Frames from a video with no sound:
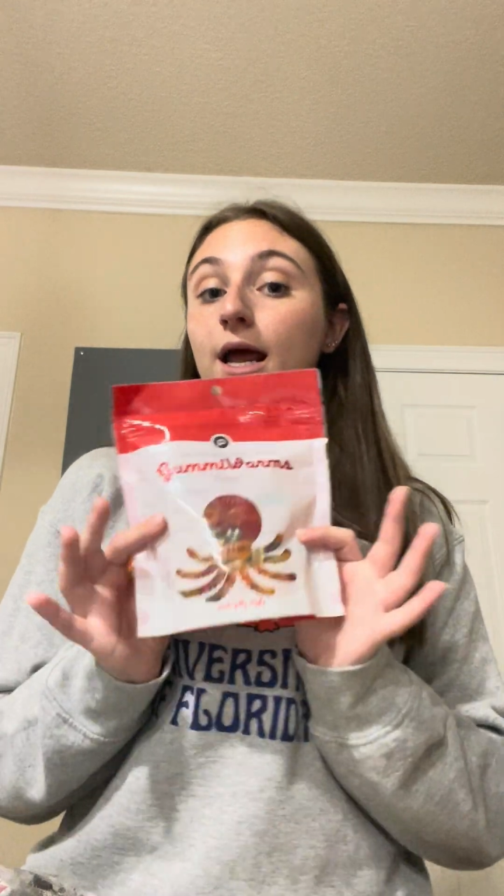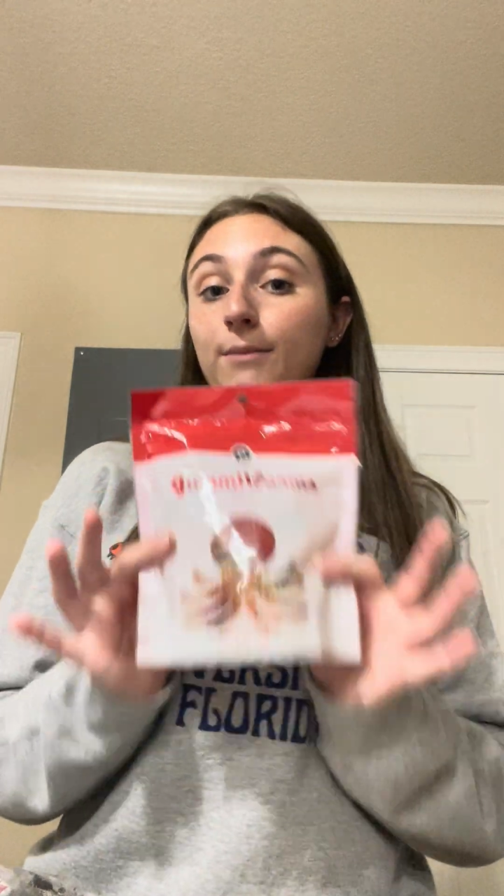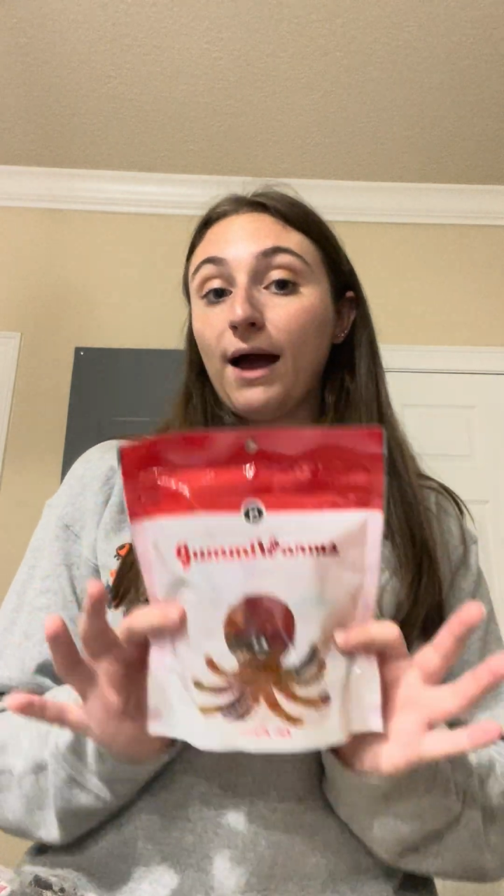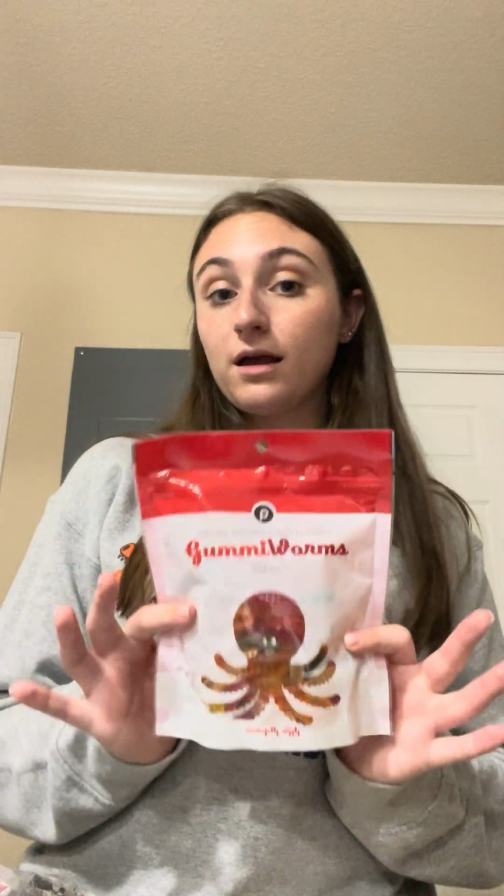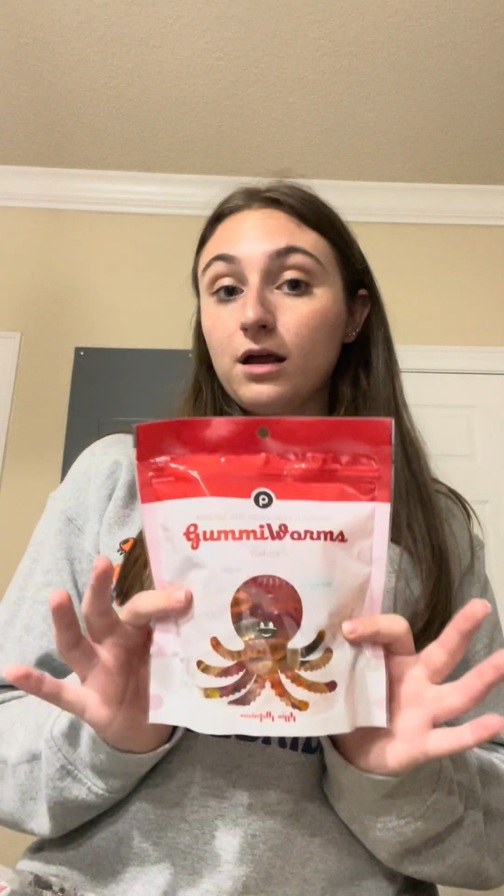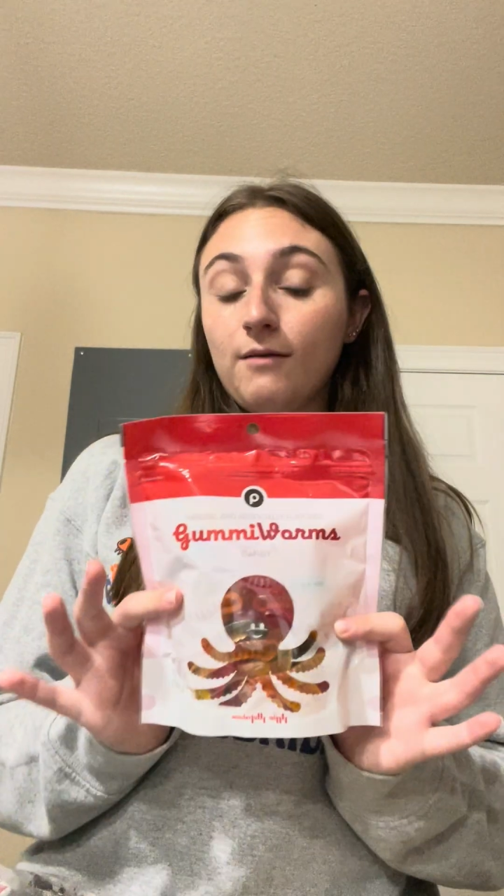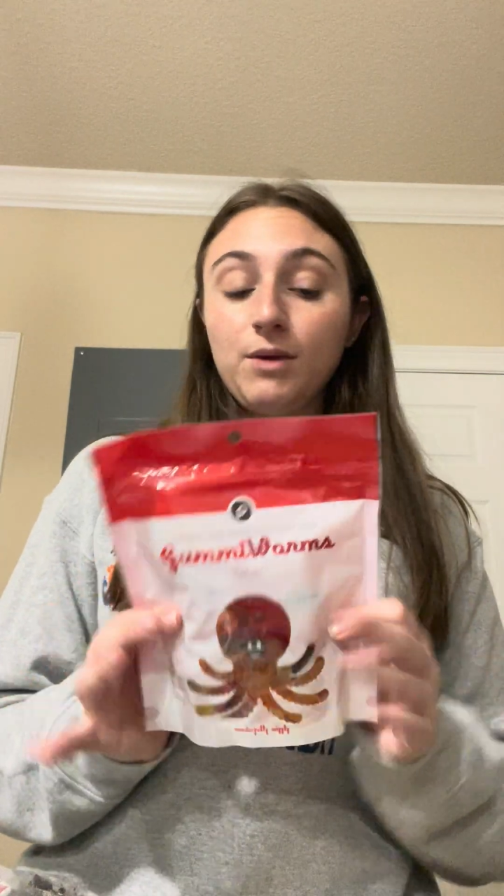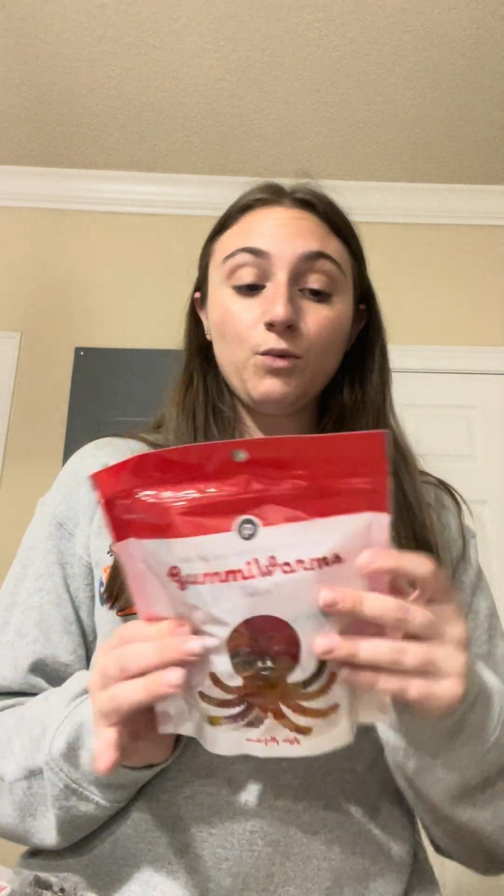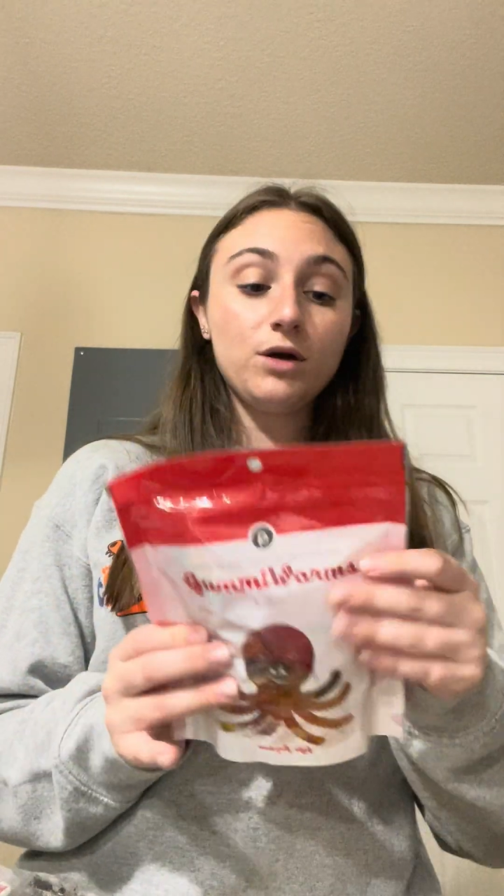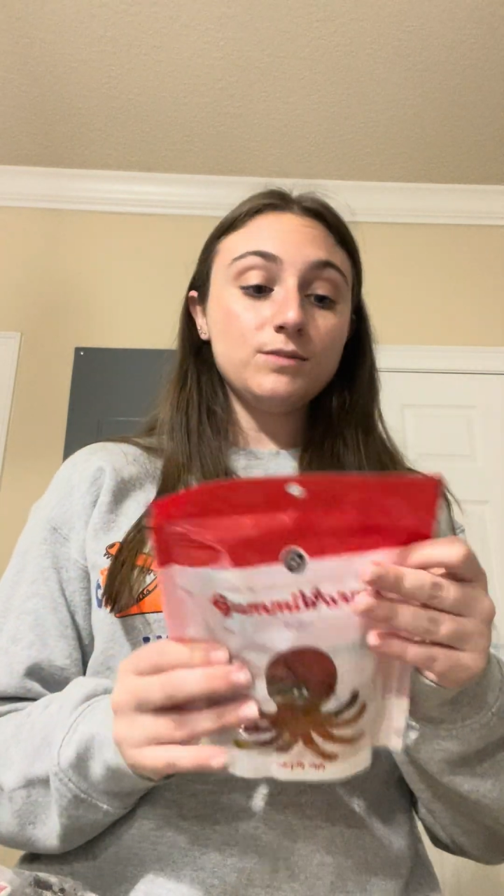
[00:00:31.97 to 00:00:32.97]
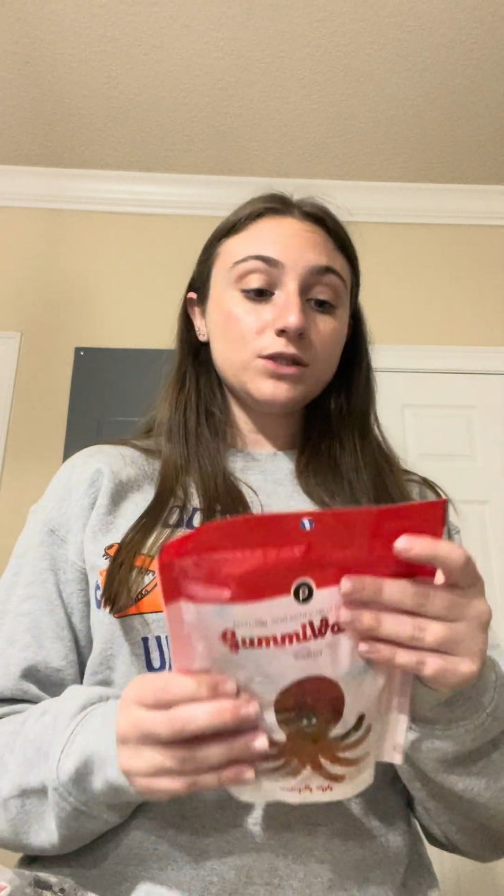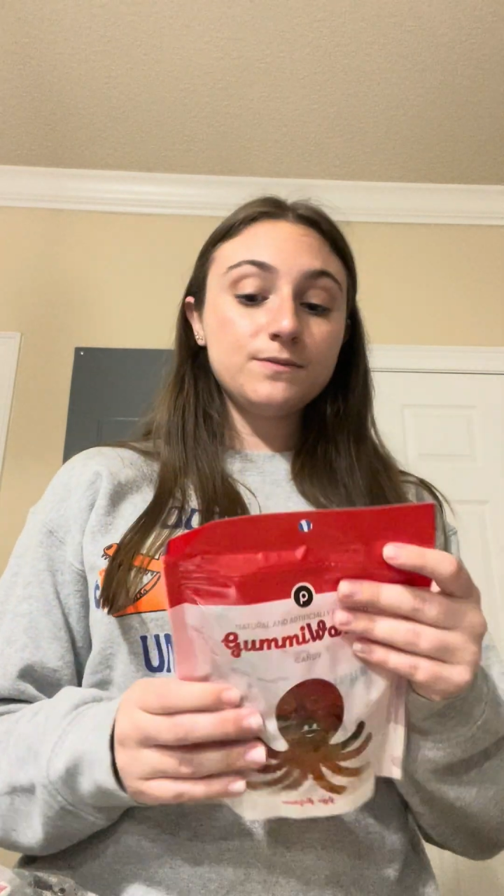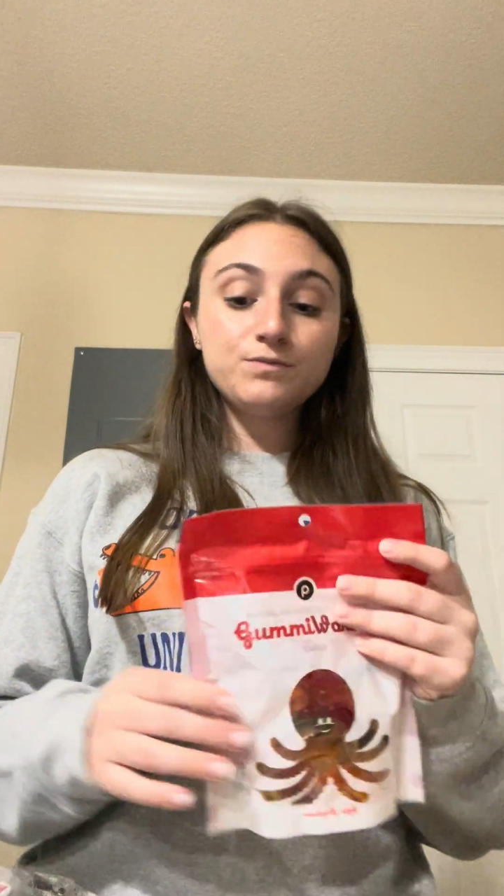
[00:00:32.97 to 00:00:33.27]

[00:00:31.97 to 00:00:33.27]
a bag of gummy worms.